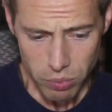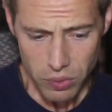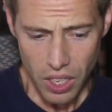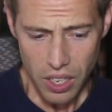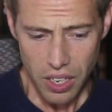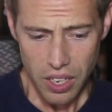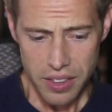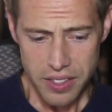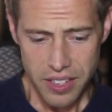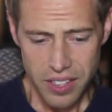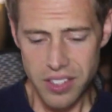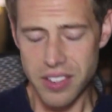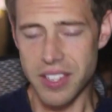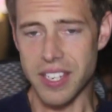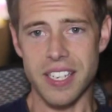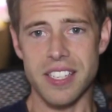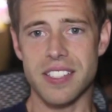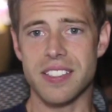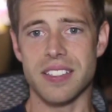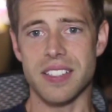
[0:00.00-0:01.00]
The other
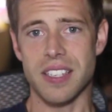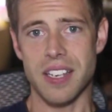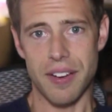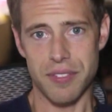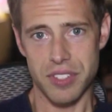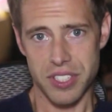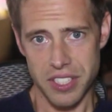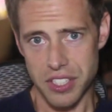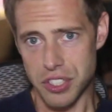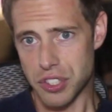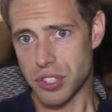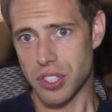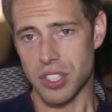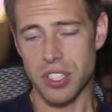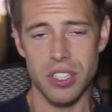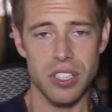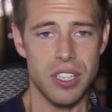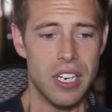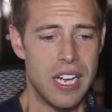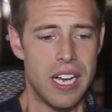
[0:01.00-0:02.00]
thing is obviously
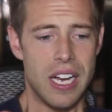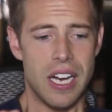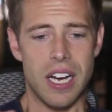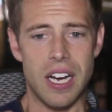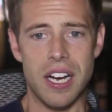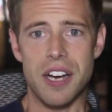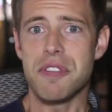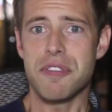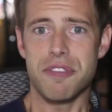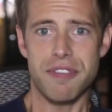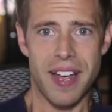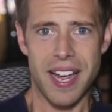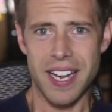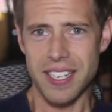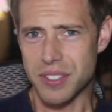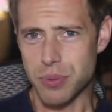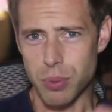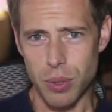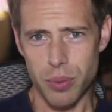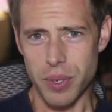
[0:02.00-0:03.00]
sugar,
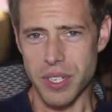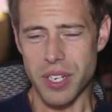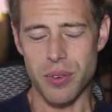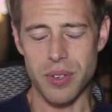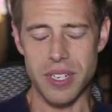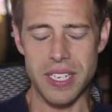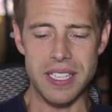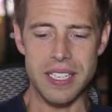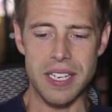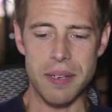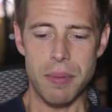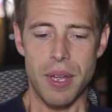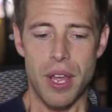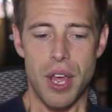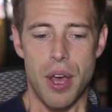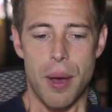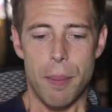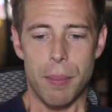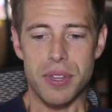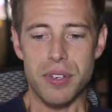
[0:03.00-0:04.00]
fats when we don't need them.
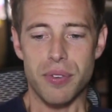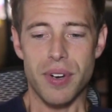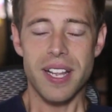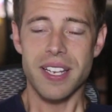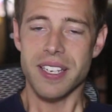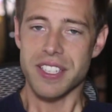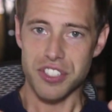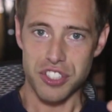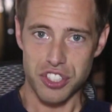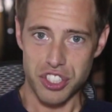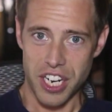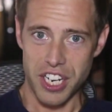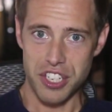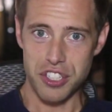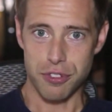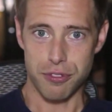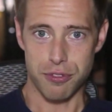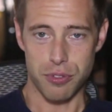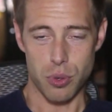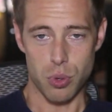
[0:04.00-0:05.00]
But the reality is
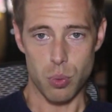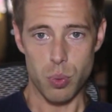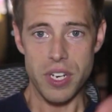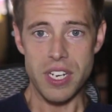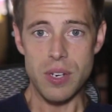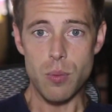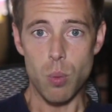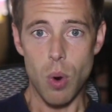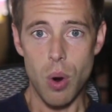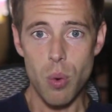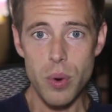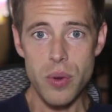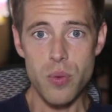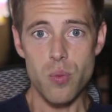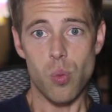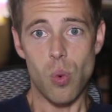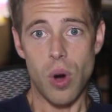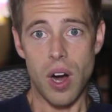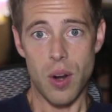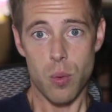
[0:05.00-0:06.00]
change your food.
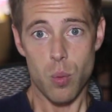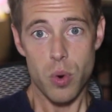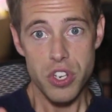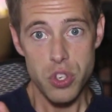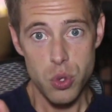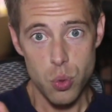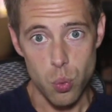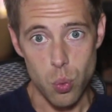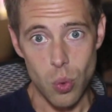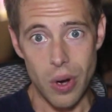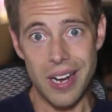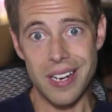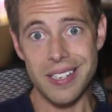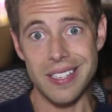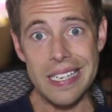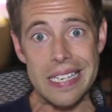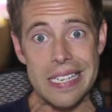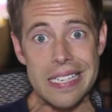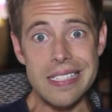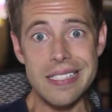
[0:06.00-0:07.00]
What you
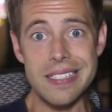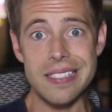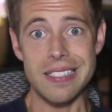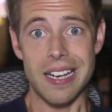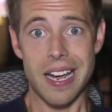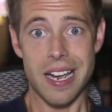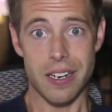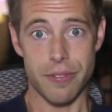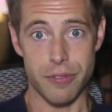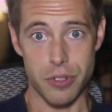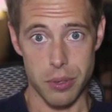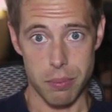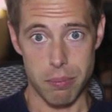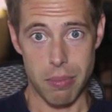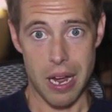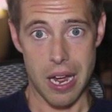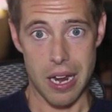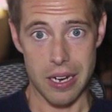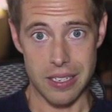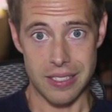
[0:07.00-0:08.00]
want inside of your
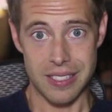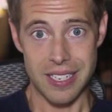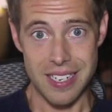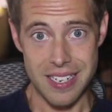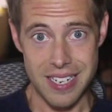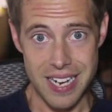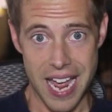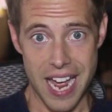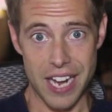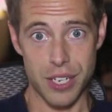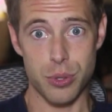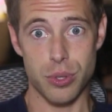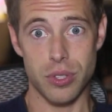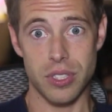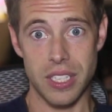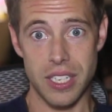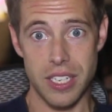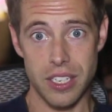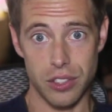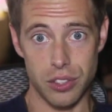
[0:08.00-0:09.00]
body to
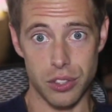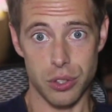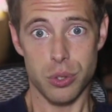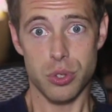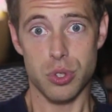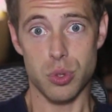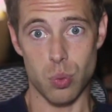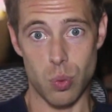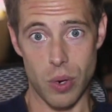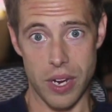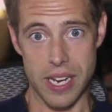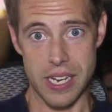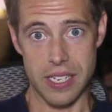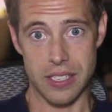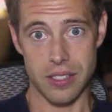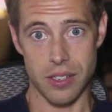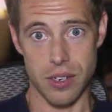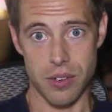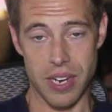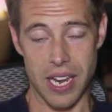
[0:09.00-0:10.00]
naturally lose
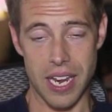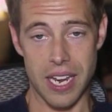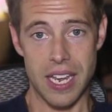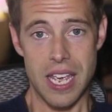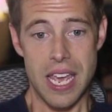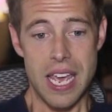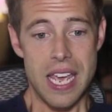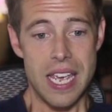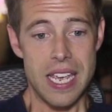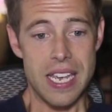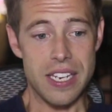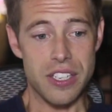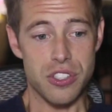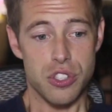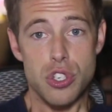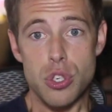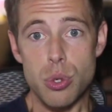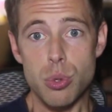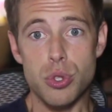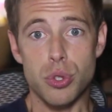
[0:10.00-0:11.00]
weight, okay,
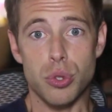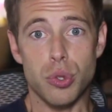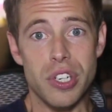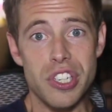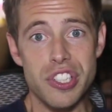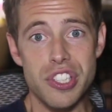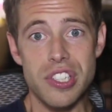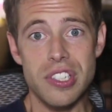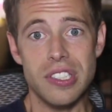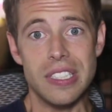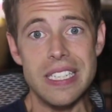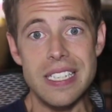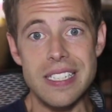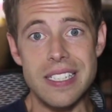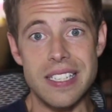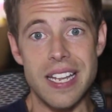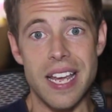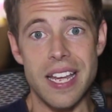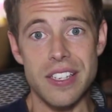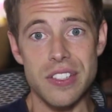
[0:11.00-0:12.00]
is
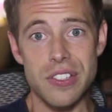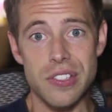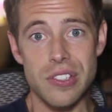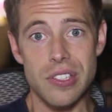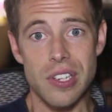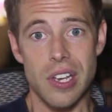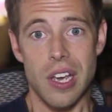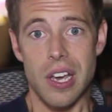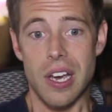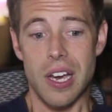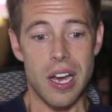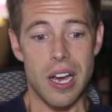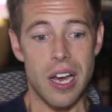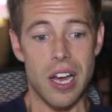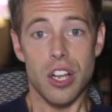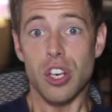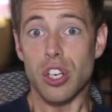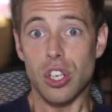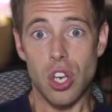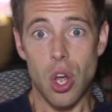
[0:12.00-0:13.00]
nutritionally dense,
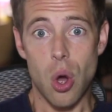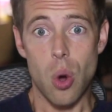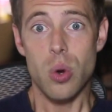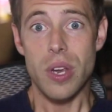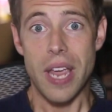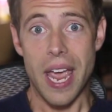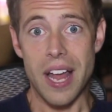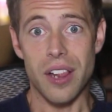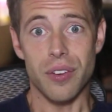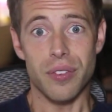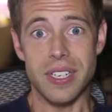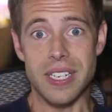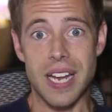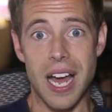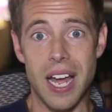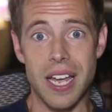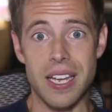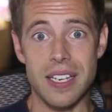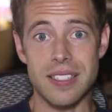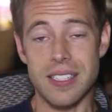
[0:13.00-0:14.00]
low-calorie
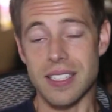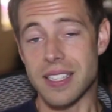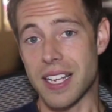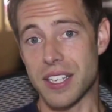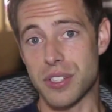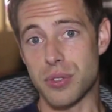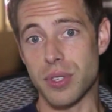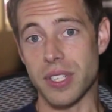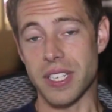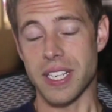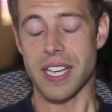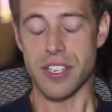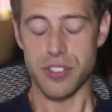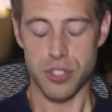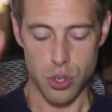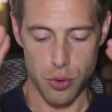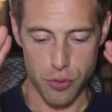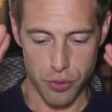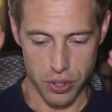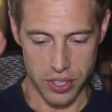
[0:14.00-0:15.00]
diets. And that's really it.
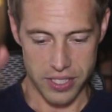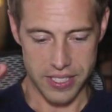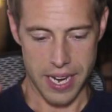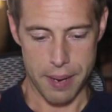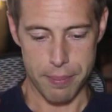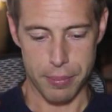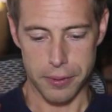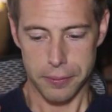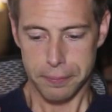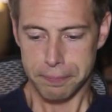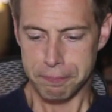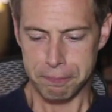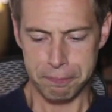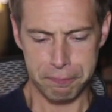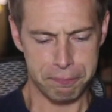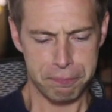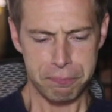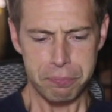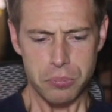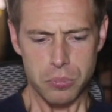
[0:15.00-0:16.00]
So for example,
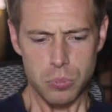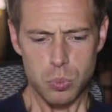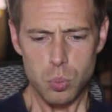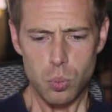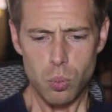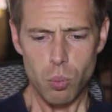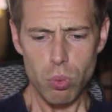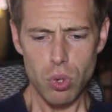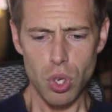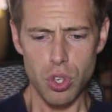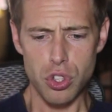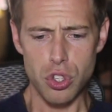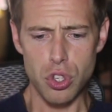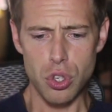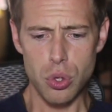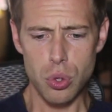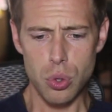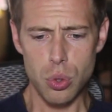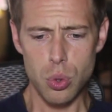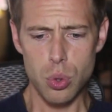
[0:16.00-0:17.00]

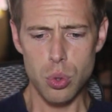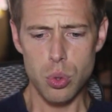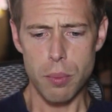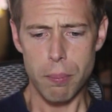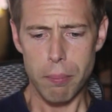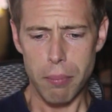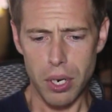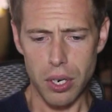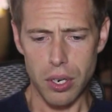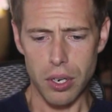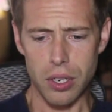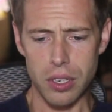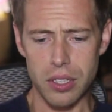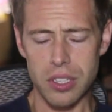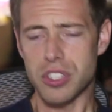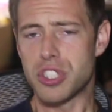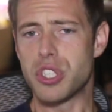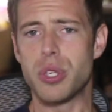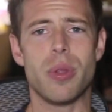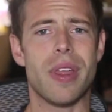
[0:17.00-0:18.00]
you
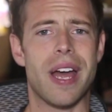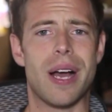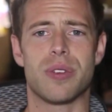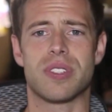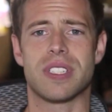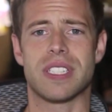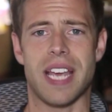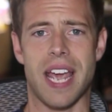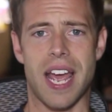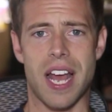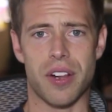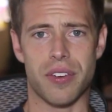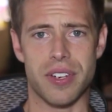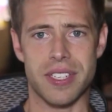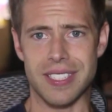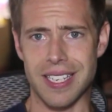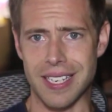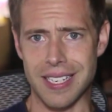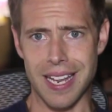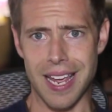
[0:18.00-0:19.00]
burn 2,000
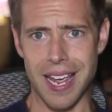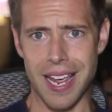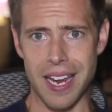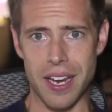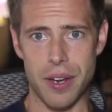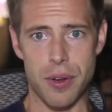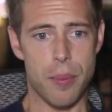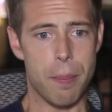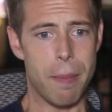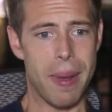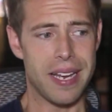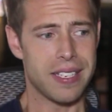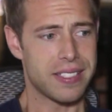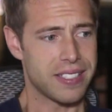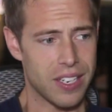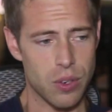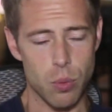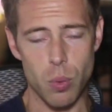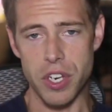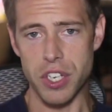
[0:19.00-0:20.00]
calories a day
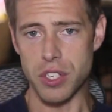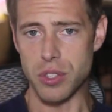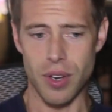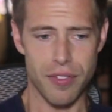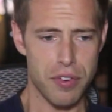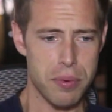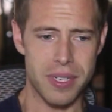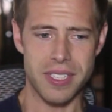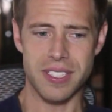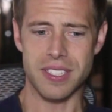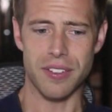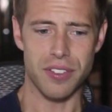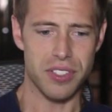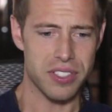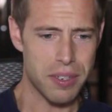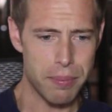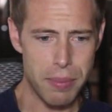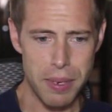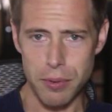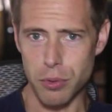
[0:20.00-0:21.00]
based on what you do. Everybody's
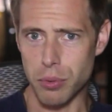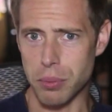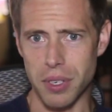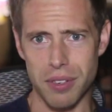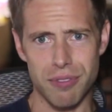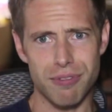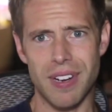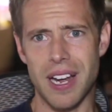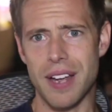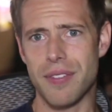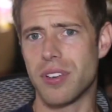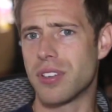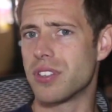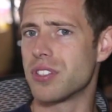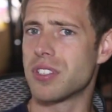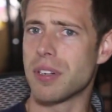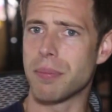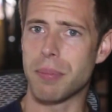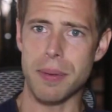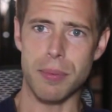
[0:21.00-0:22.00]
different. Some people will burn
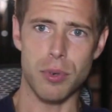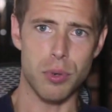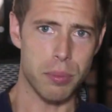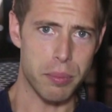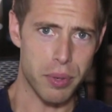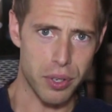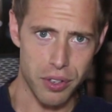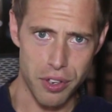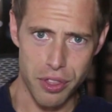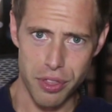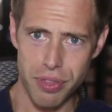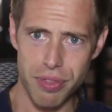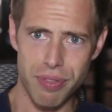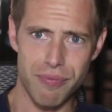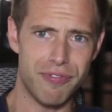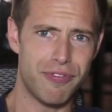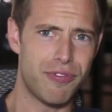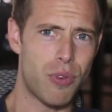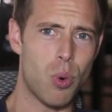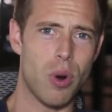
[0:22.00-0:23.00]
500, some people will burn
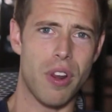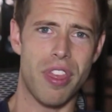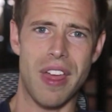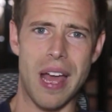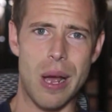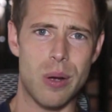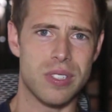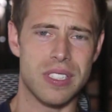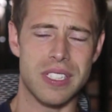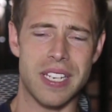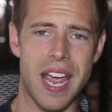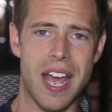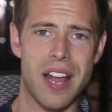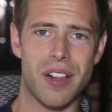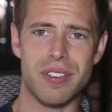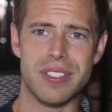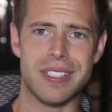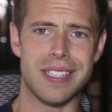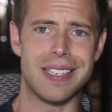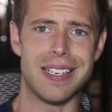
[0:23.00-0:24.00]
4,000
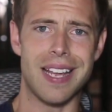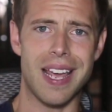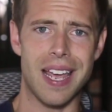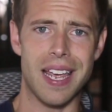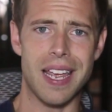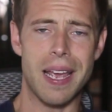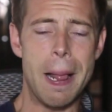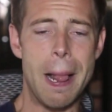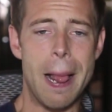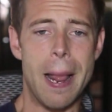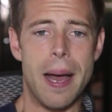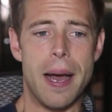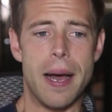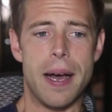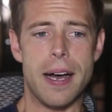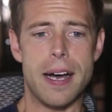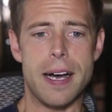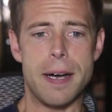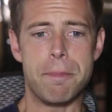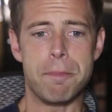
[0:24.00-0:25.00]
calories a day.
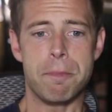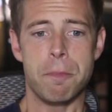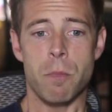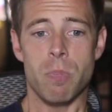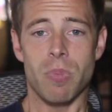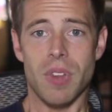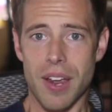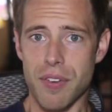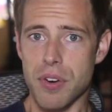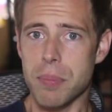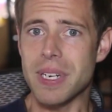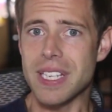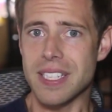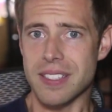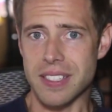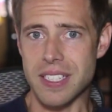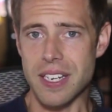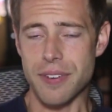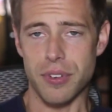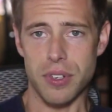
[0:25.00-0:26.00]
Everybody
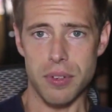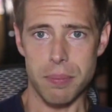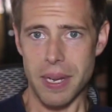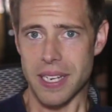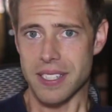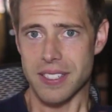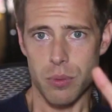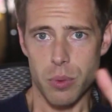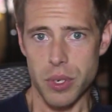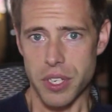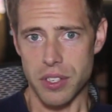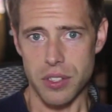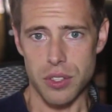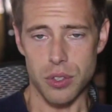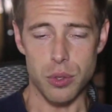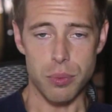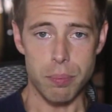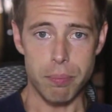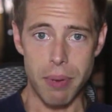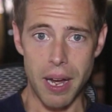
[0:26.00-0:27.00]
is different based on what you do.